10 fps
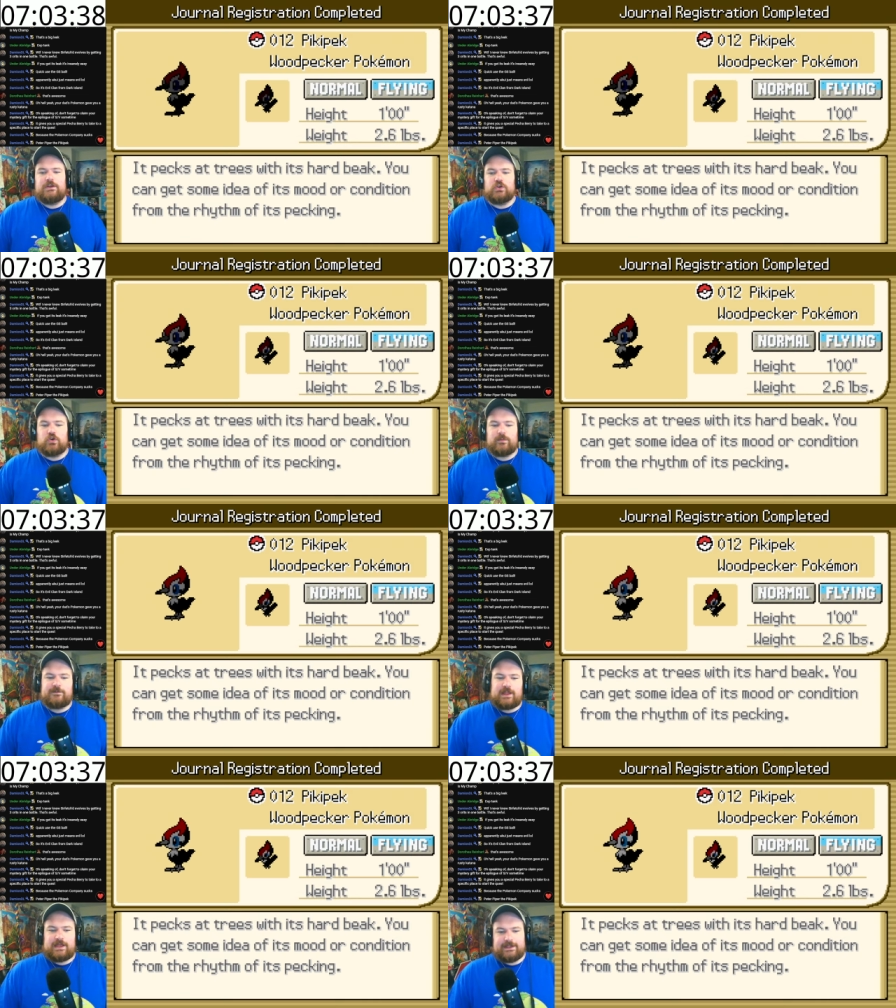Normal
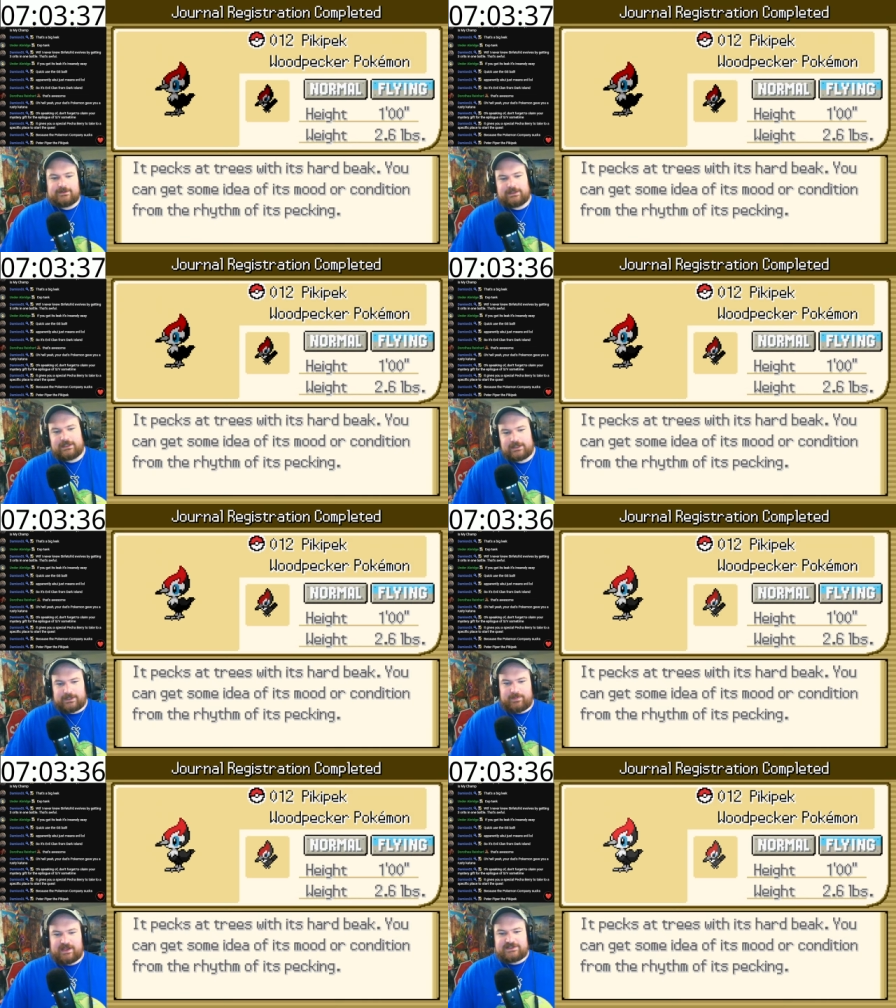flying.
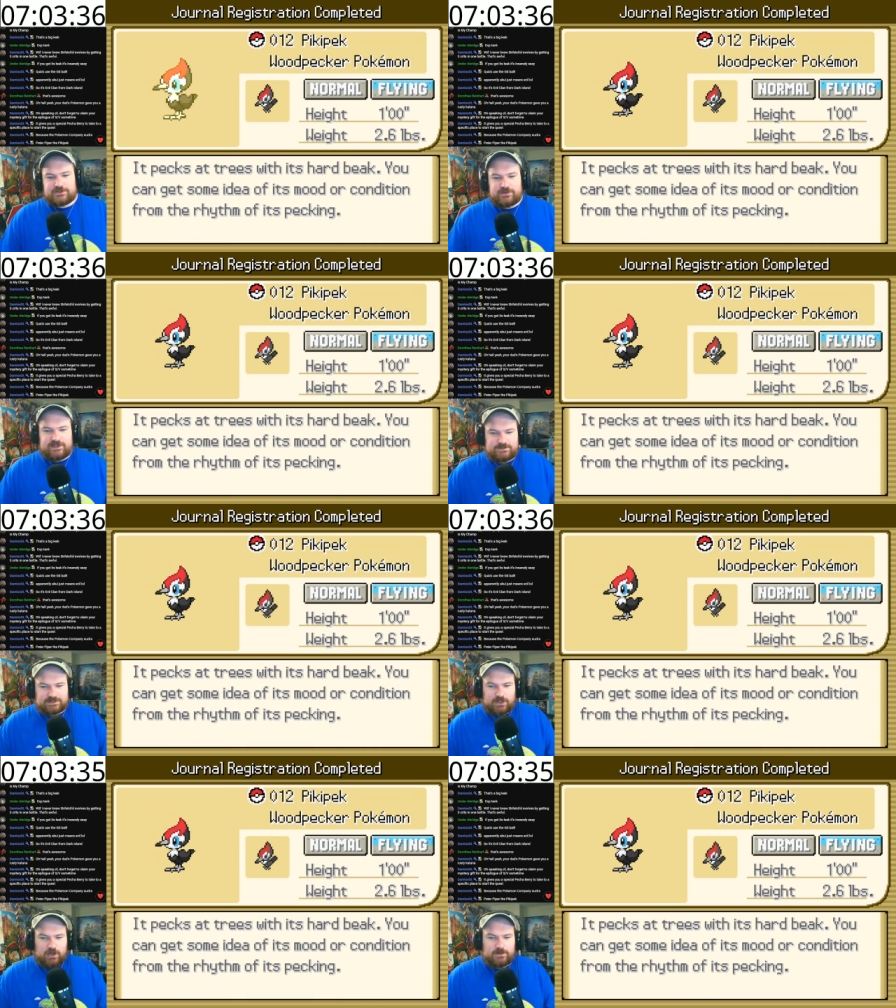It pecks at trees with
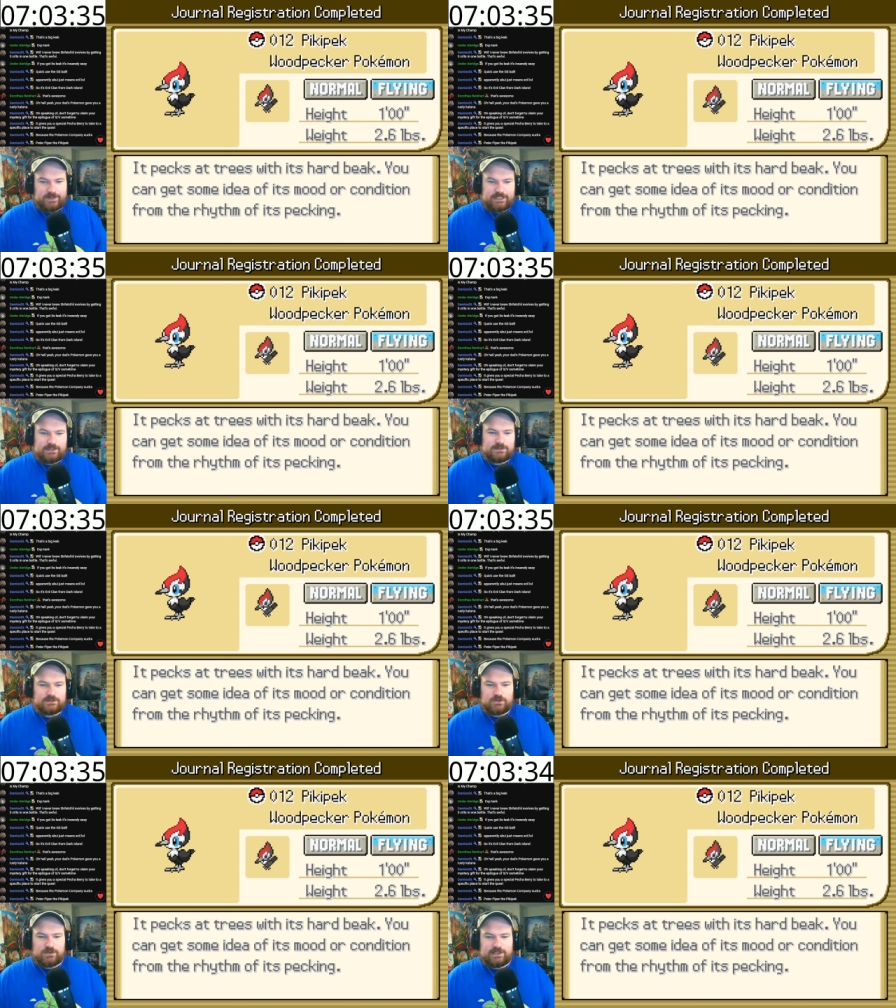its hard beak.
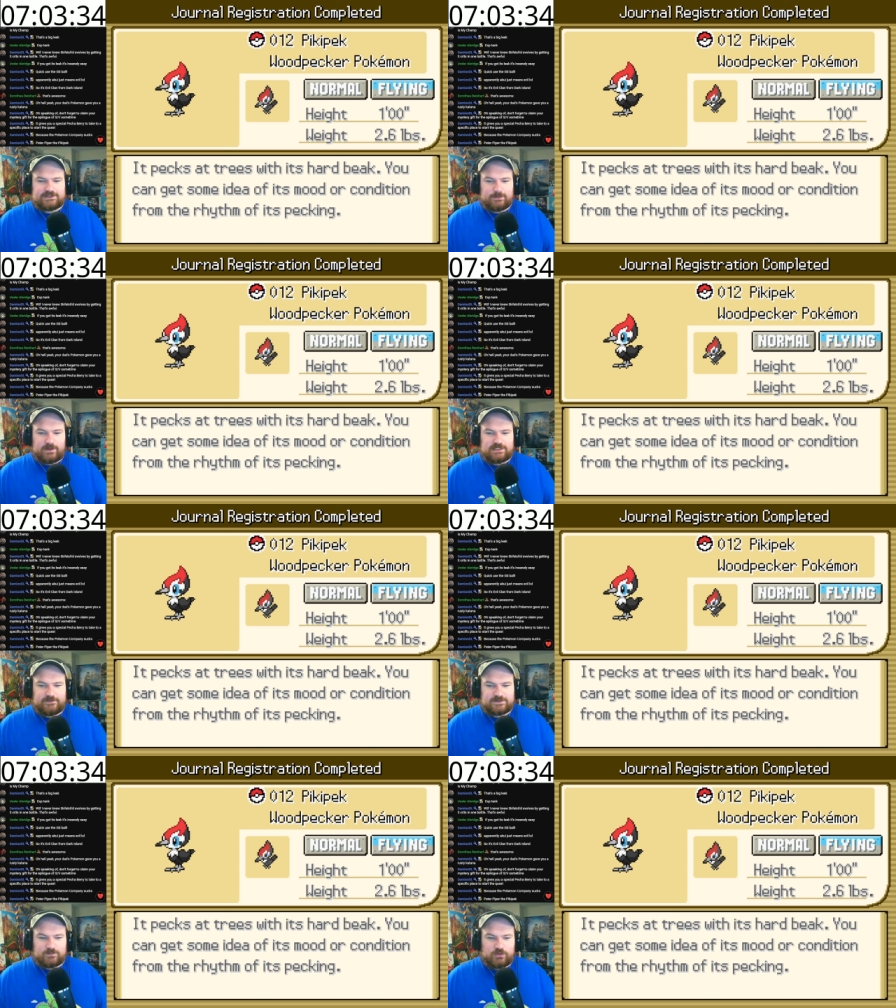You can get some idea
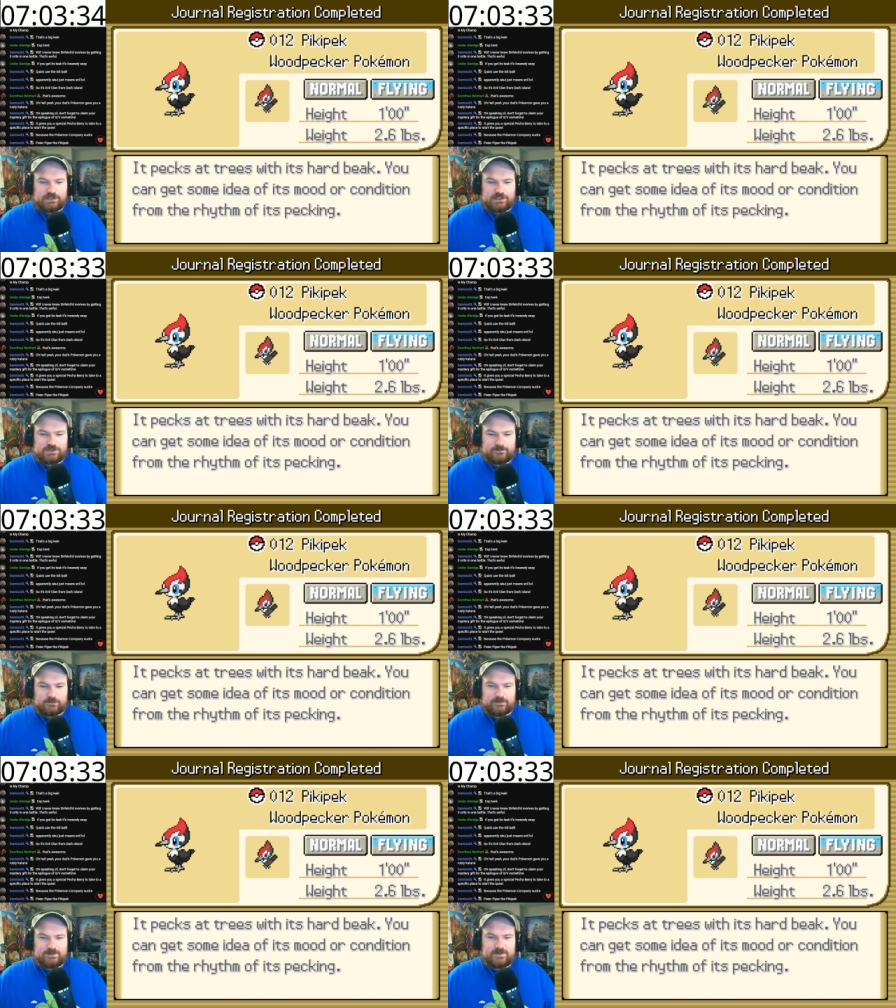of its mood or condition from
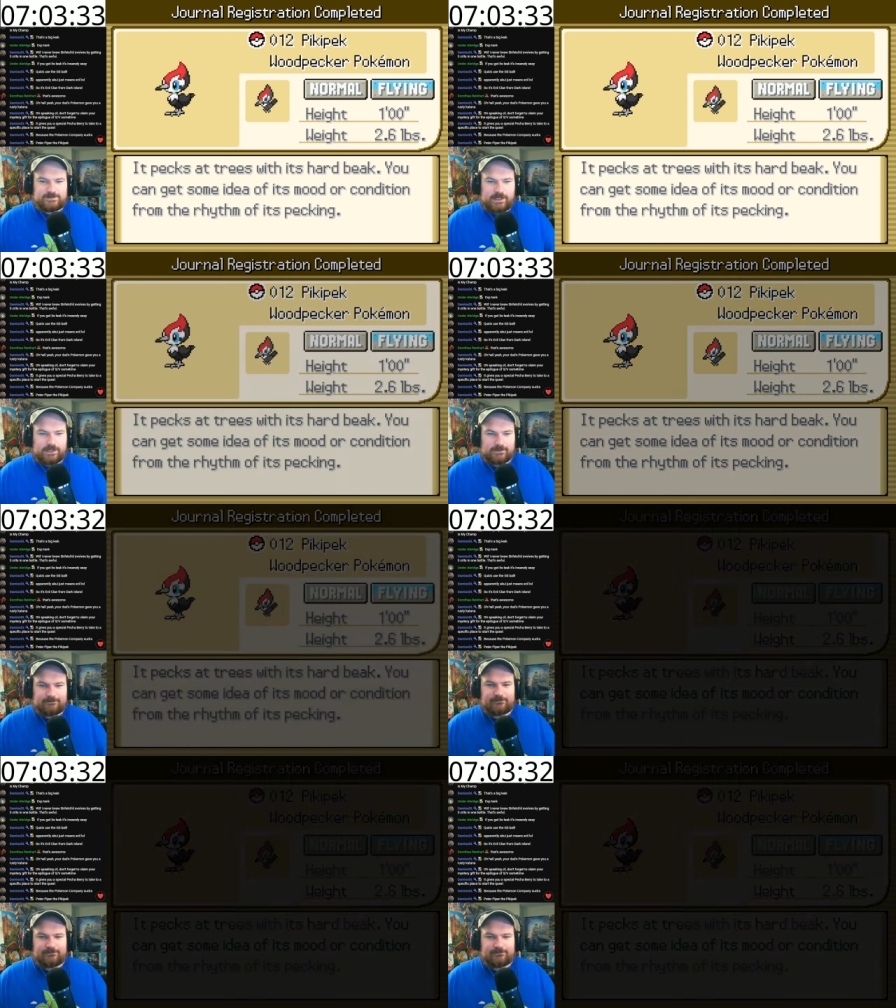the rhythm it's pecking.